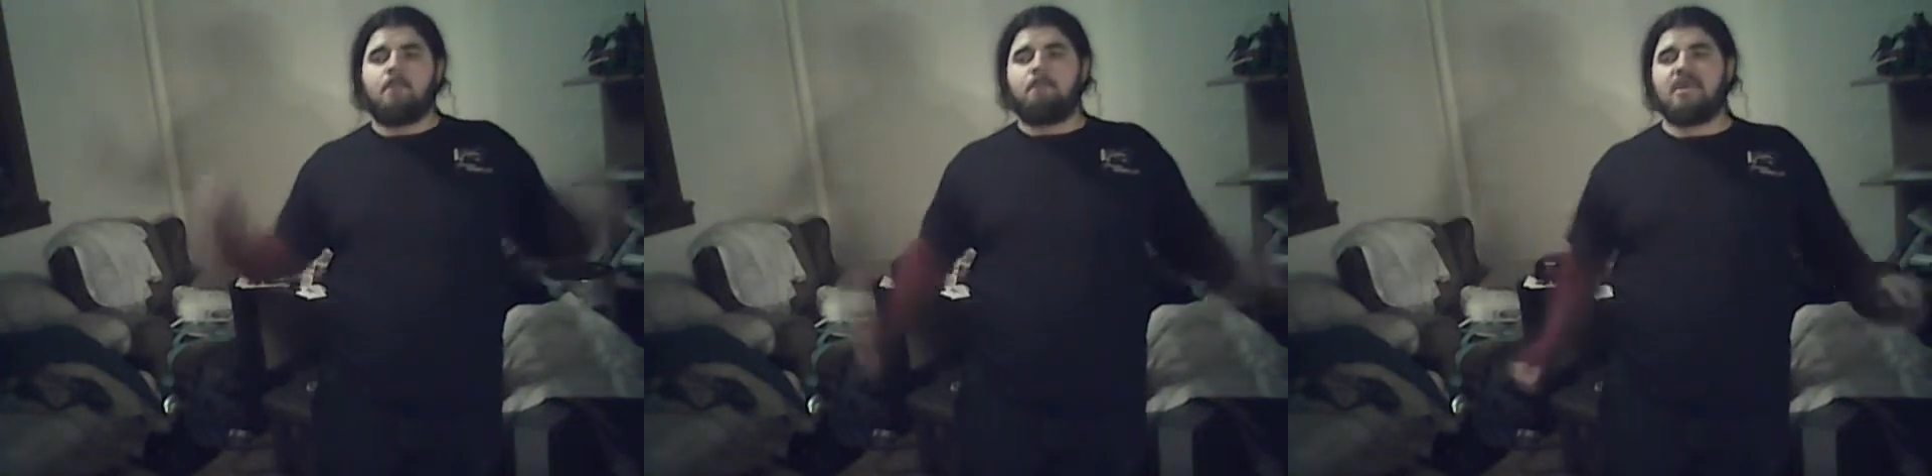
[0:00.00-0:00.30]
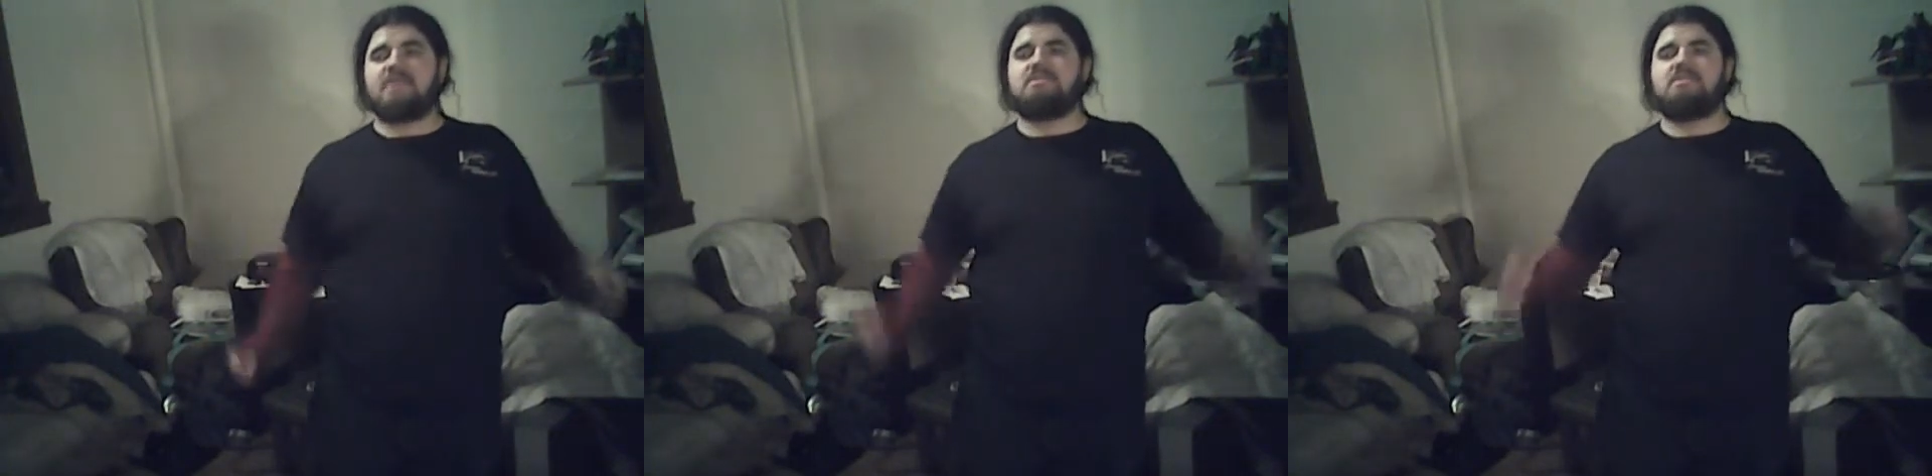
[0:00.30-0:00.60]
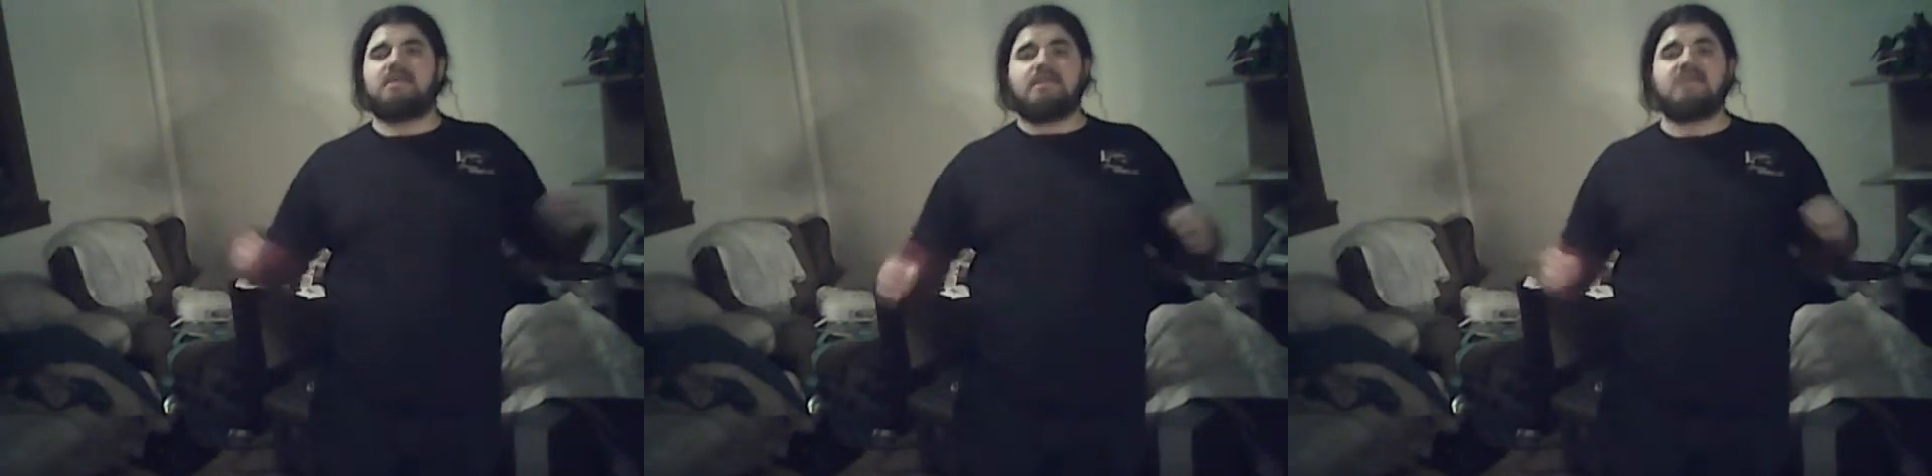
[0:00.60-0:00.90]

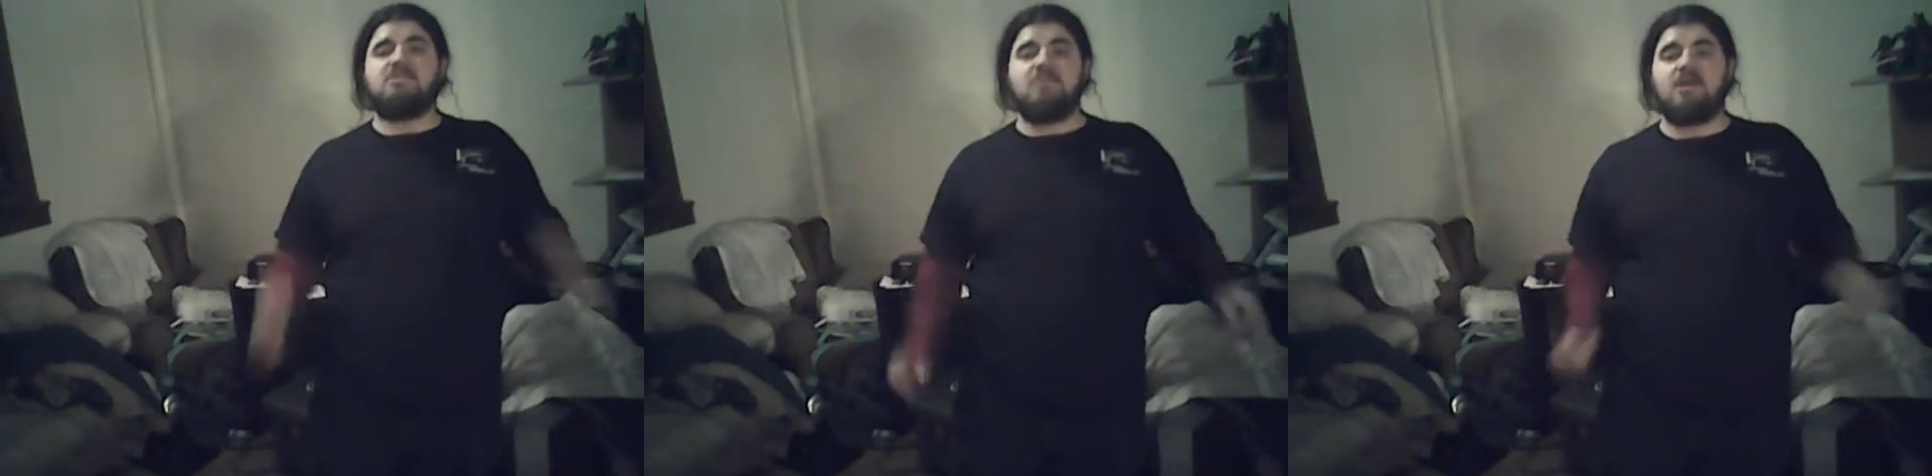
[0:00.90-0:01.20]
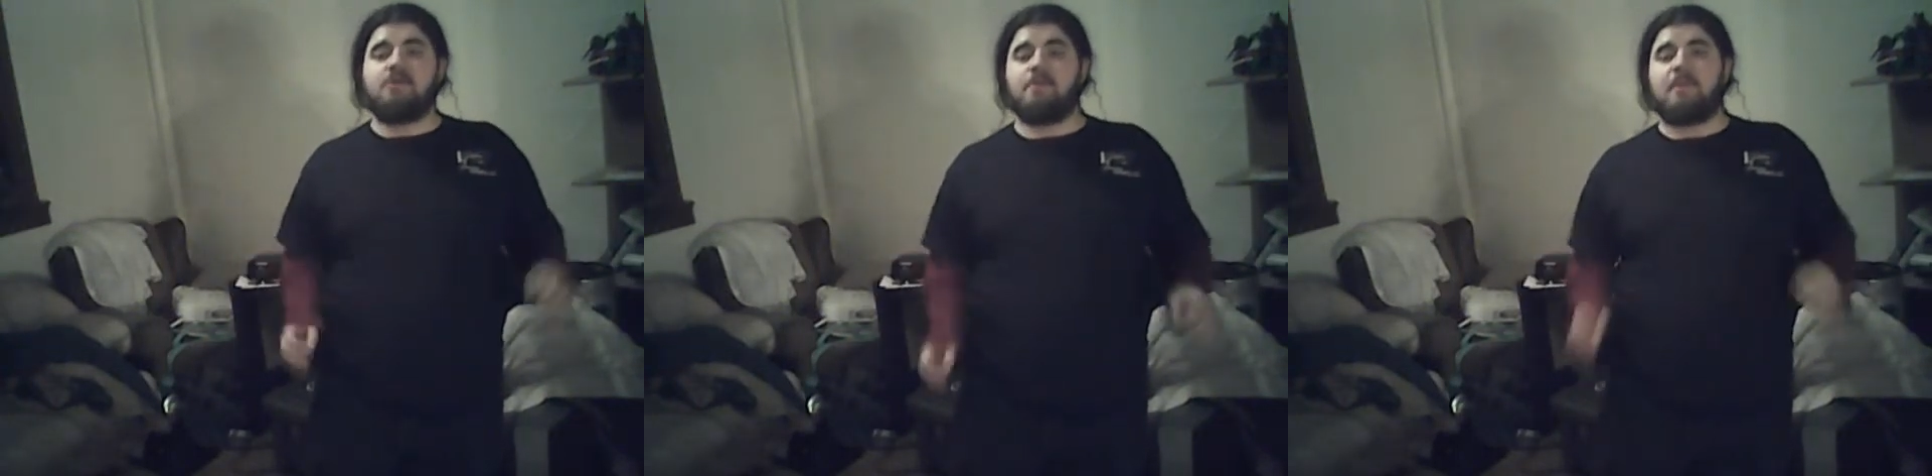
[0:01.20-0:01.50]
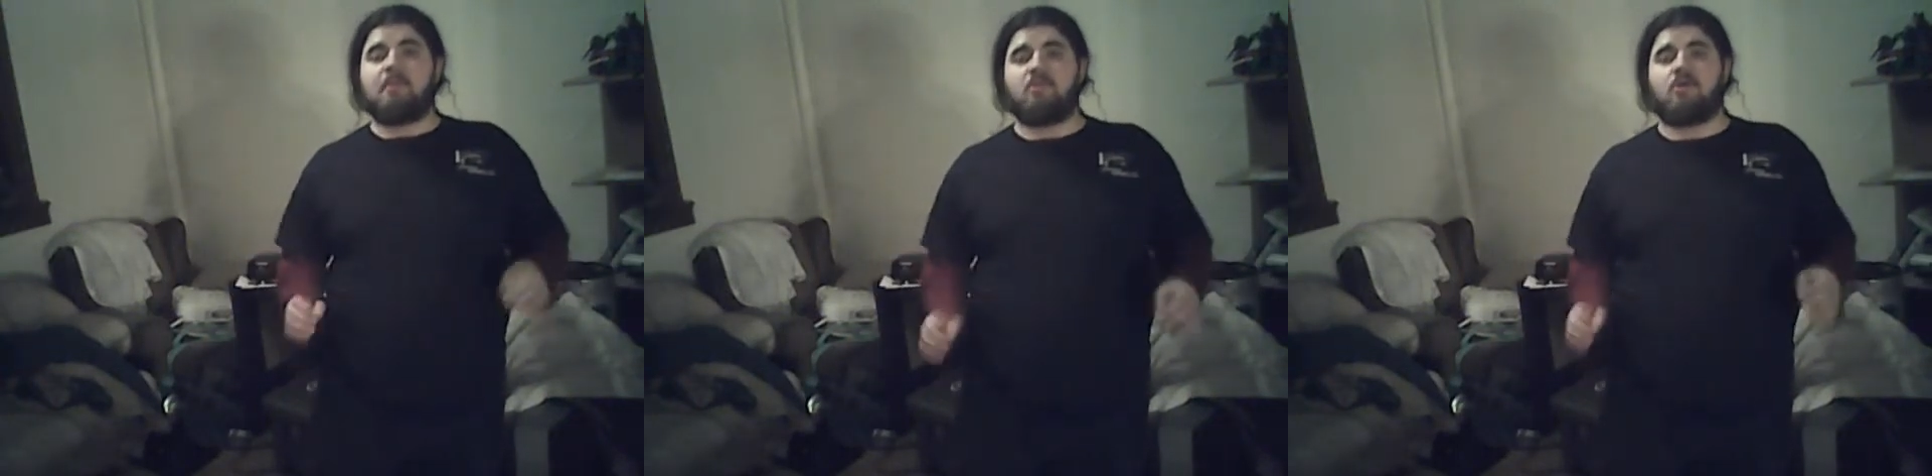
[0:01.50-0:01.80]
but it lets me know that
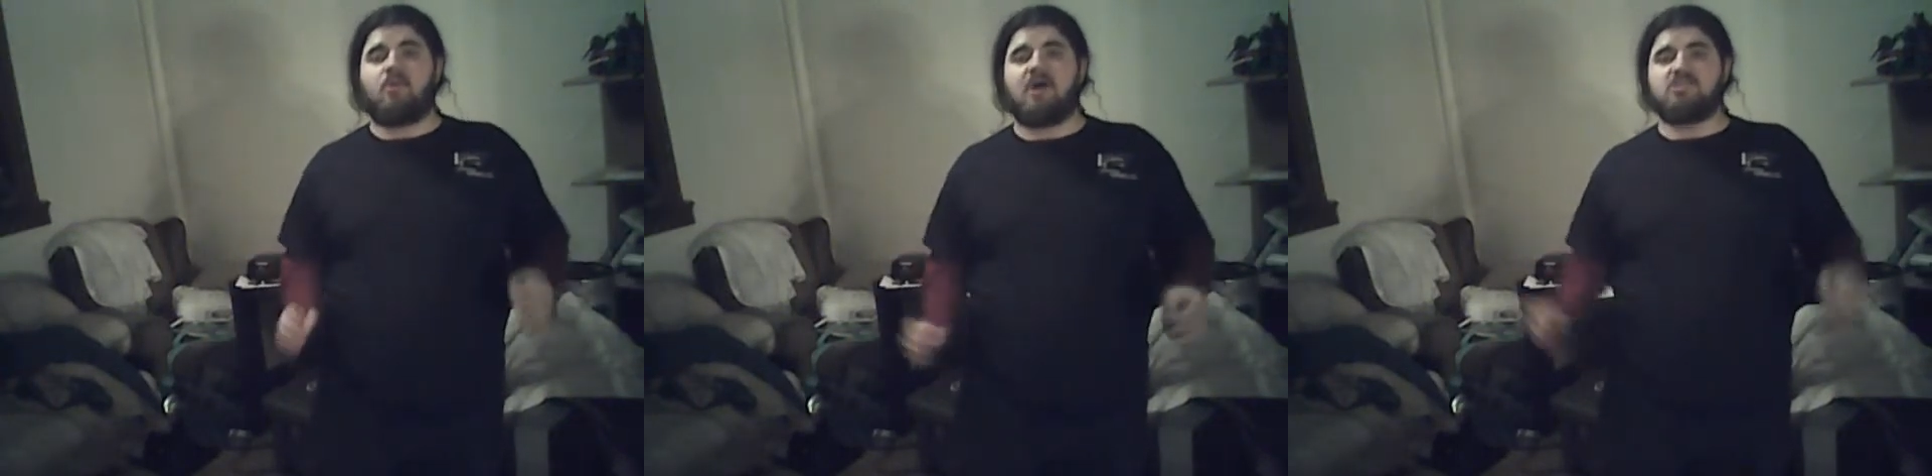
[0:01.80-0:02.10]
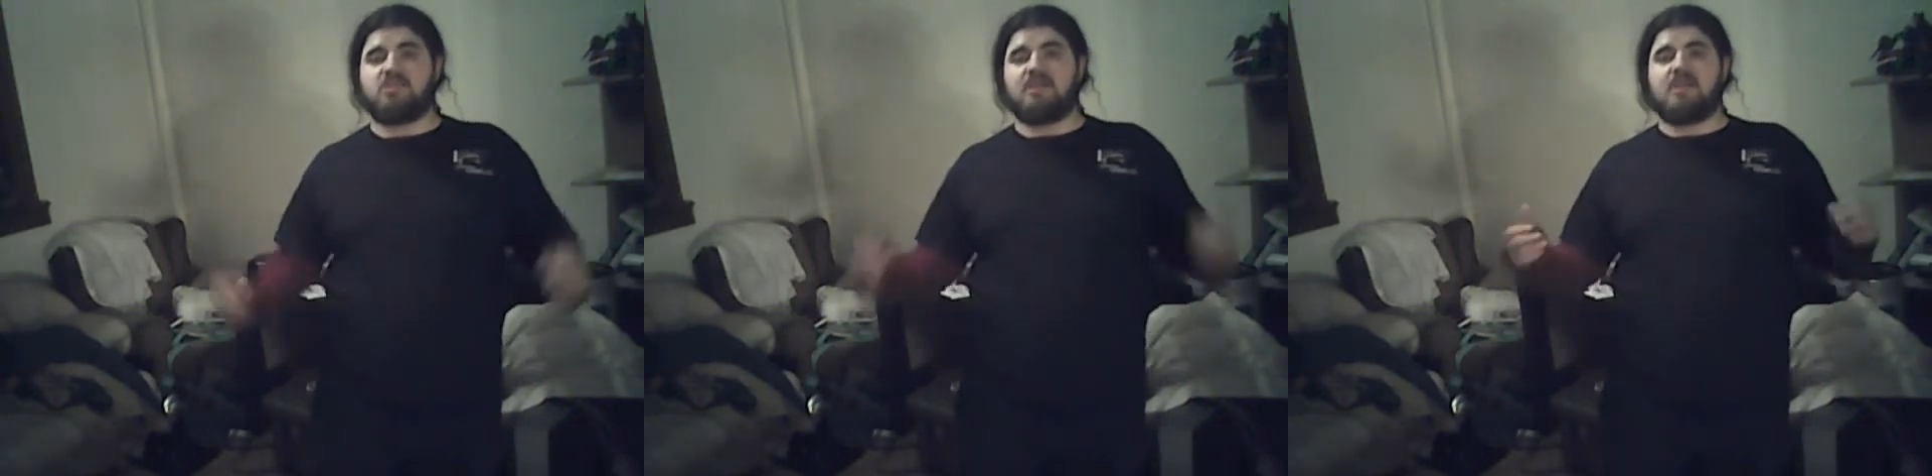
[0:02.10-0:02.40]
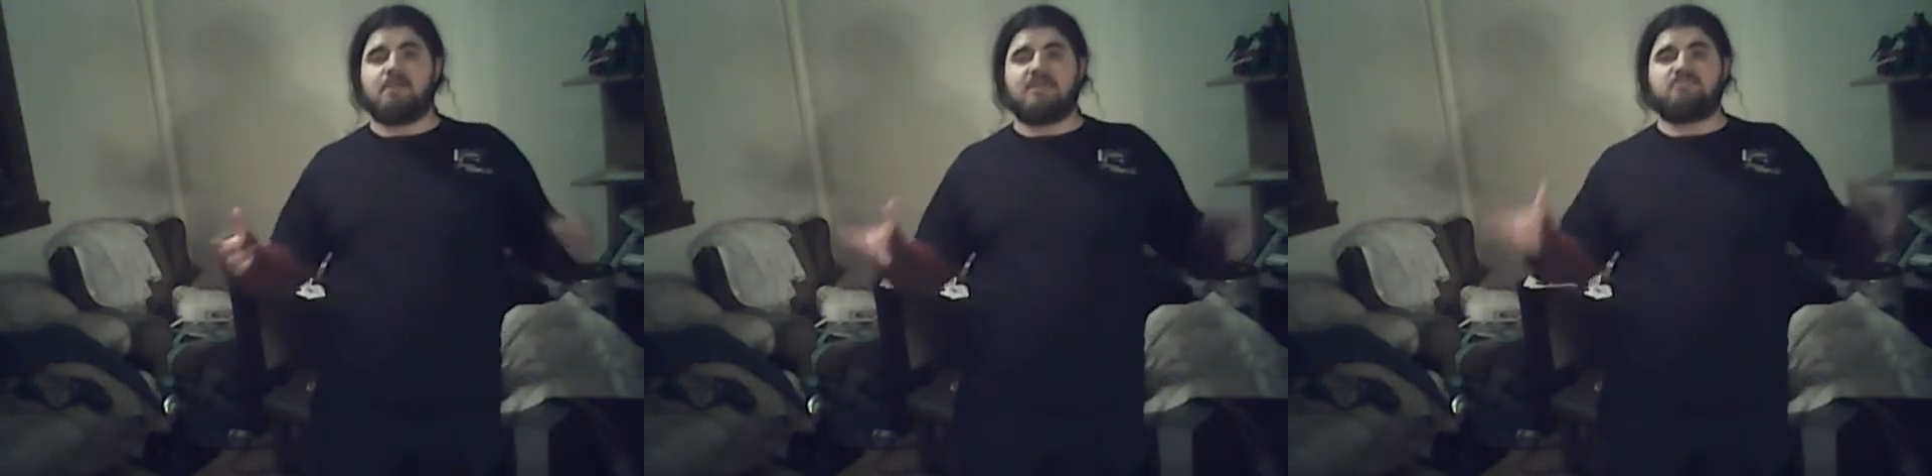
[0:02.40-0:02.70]
people are watching,
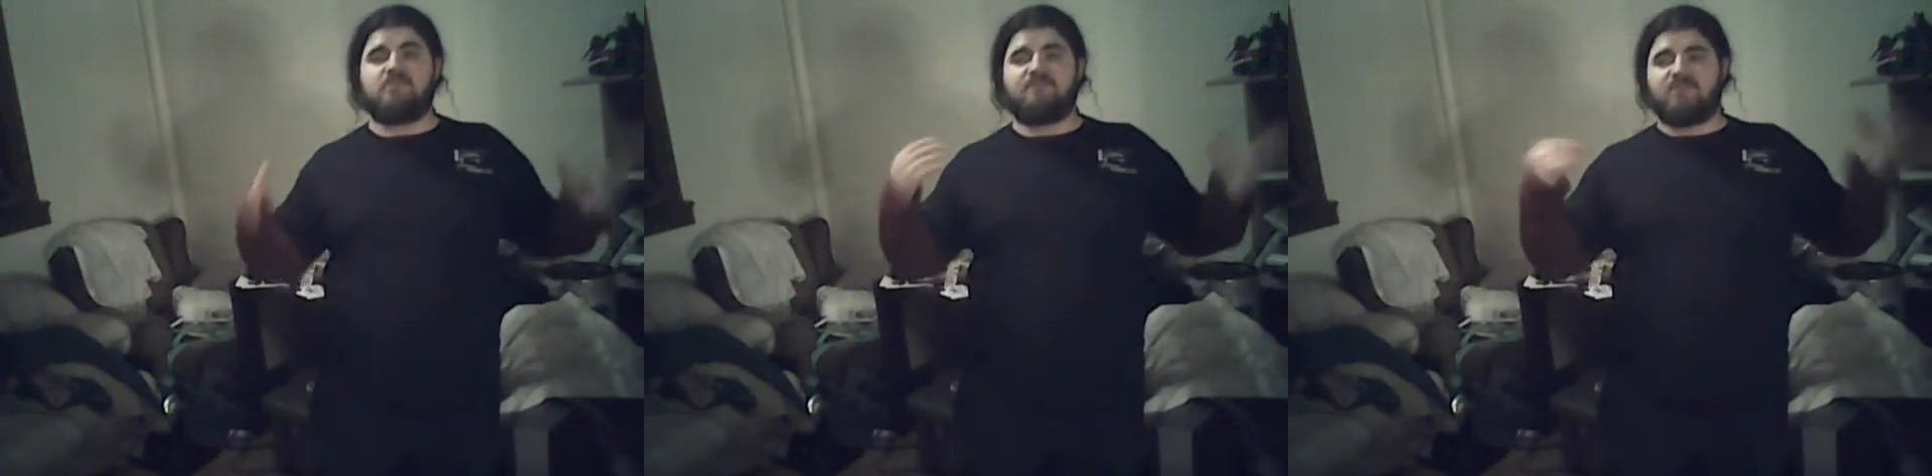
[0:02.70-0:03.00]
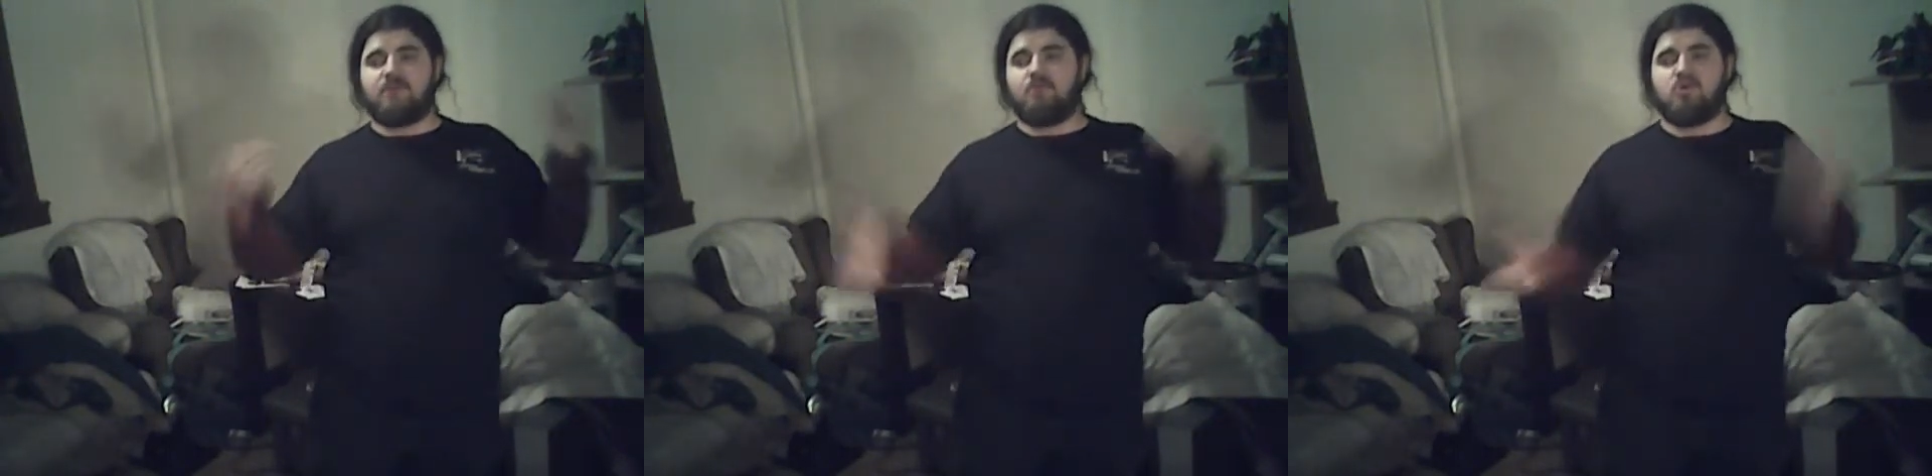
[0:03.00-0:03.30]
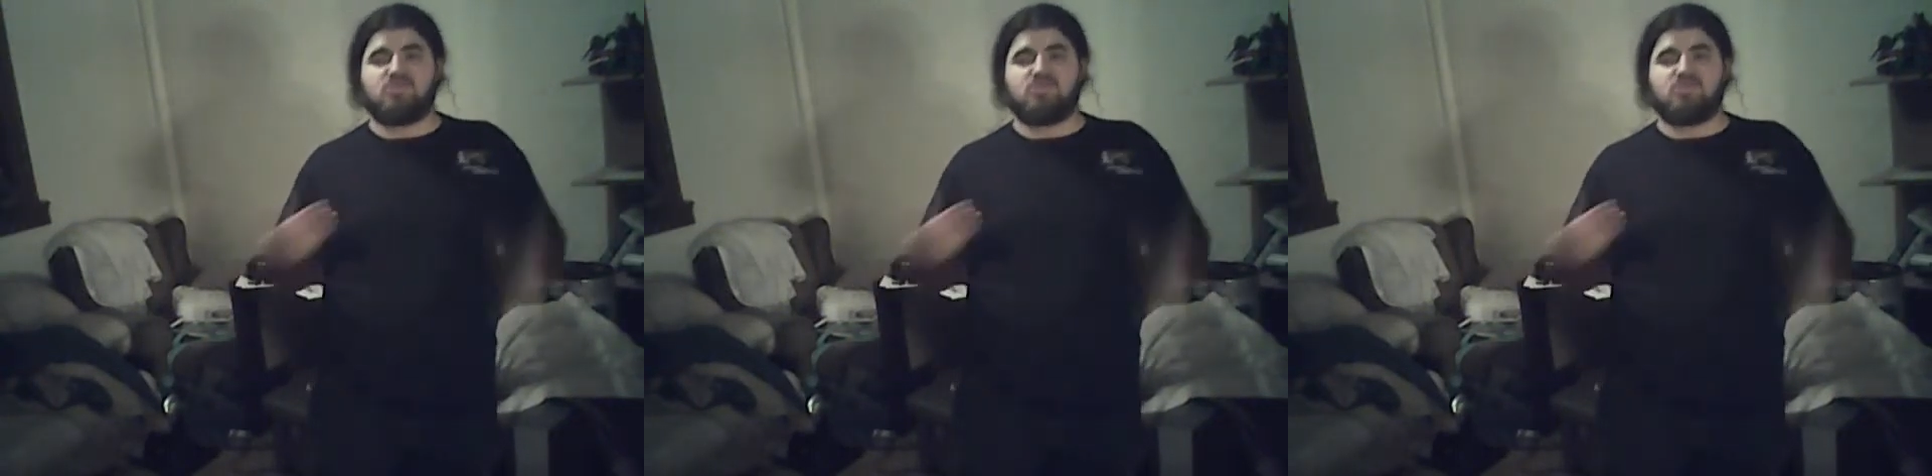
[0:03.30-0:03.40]
and that makes me feel more